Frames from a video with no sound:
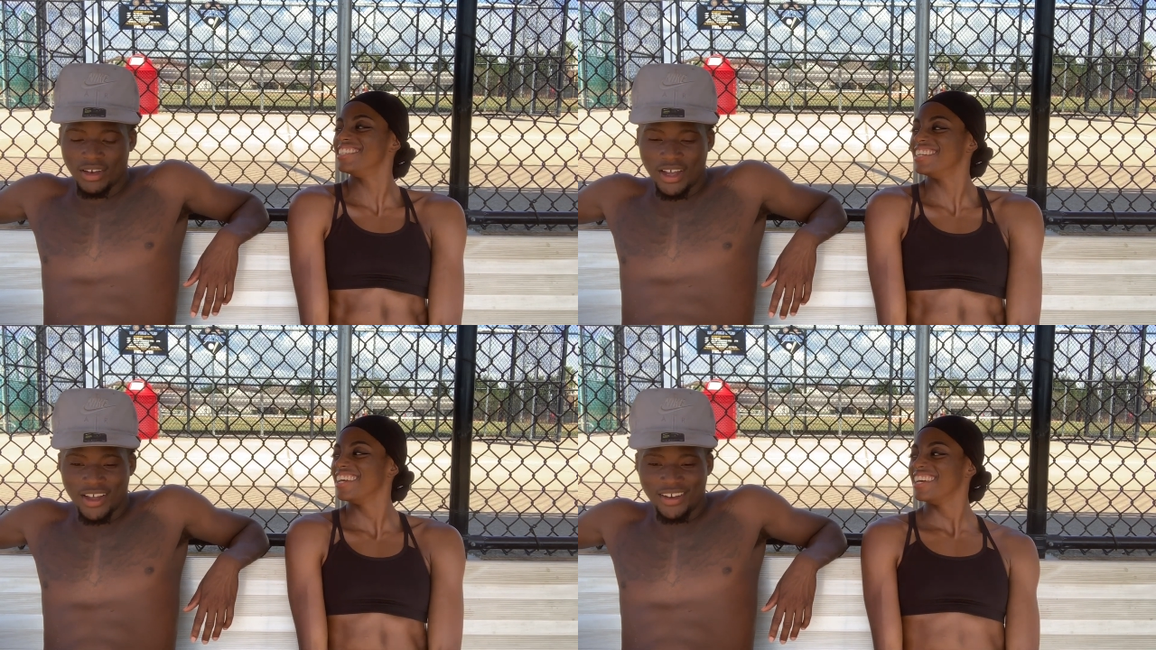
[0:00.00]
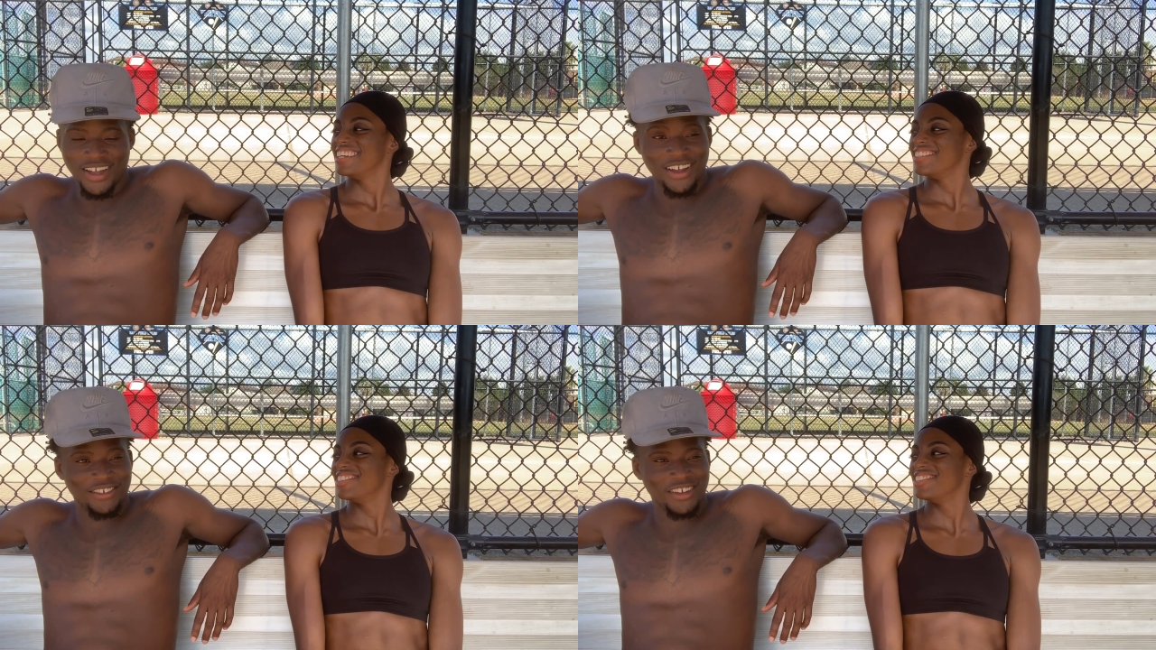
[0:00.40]
Speaker 1: No,
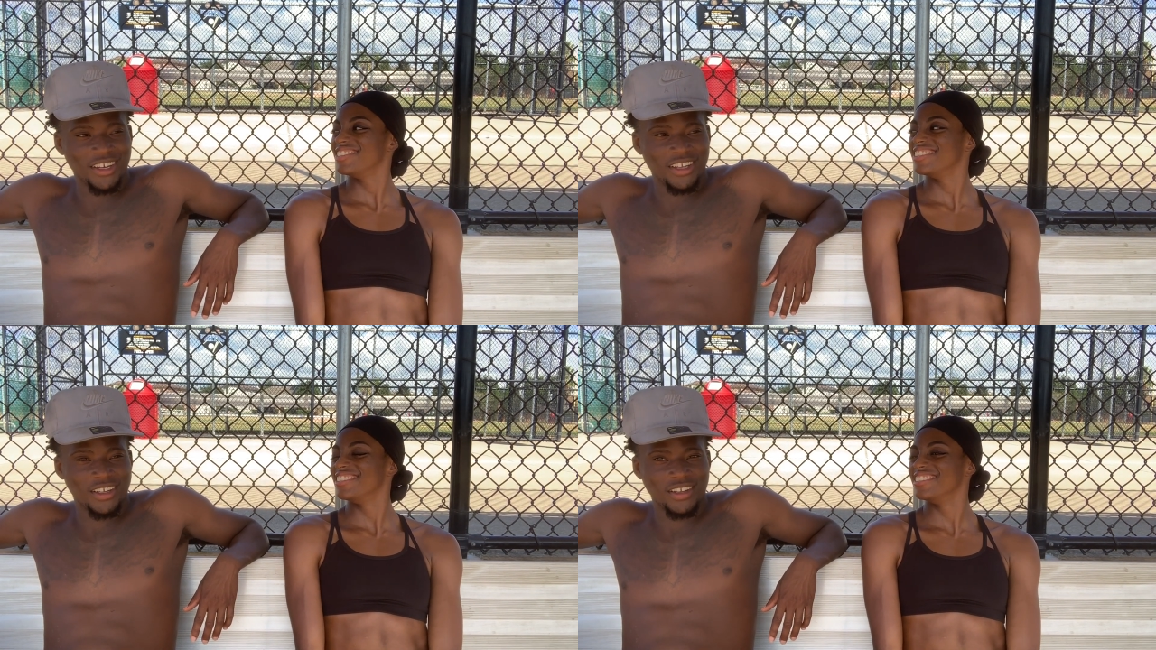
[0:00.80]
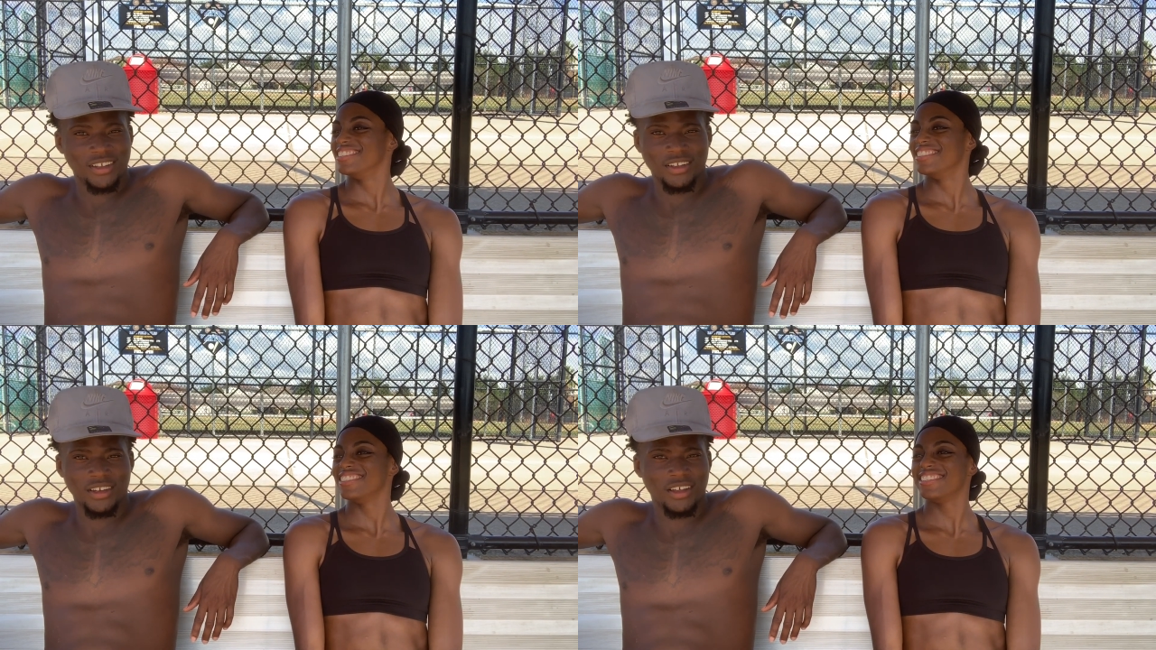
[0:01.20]
not really.
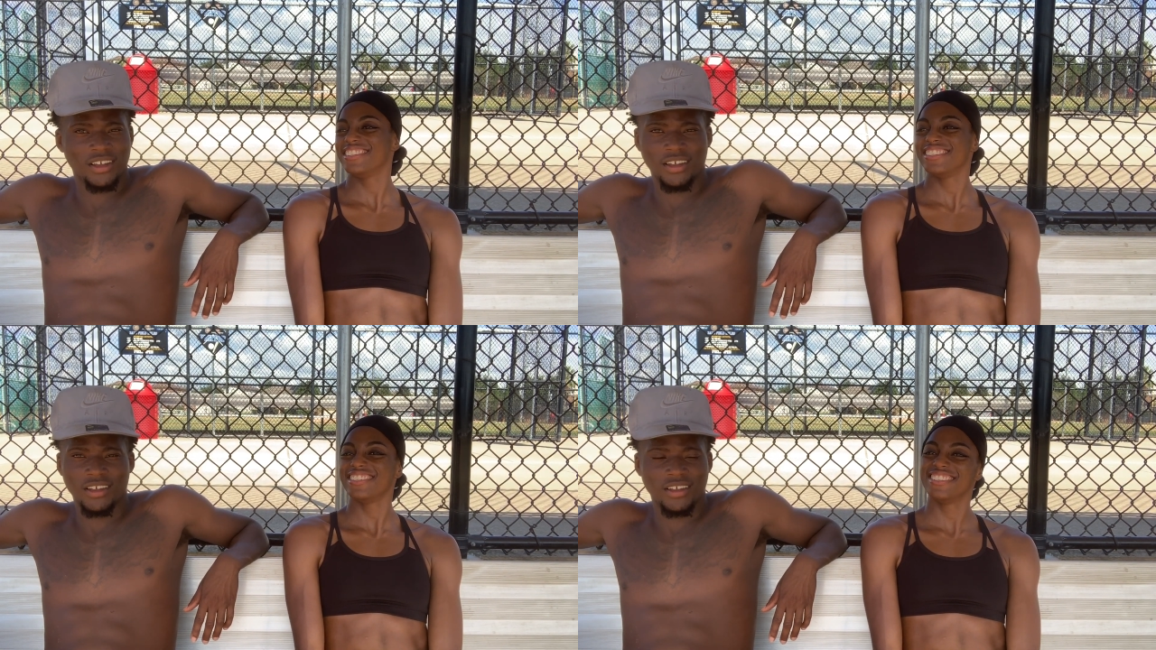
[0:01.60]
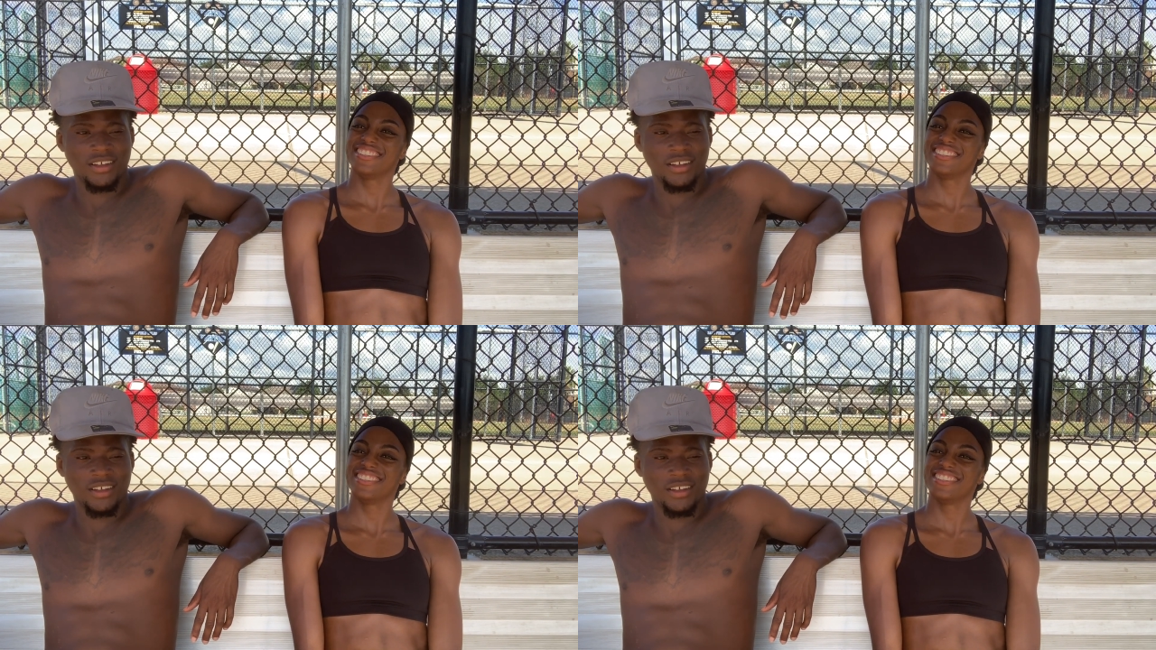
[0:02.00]
No.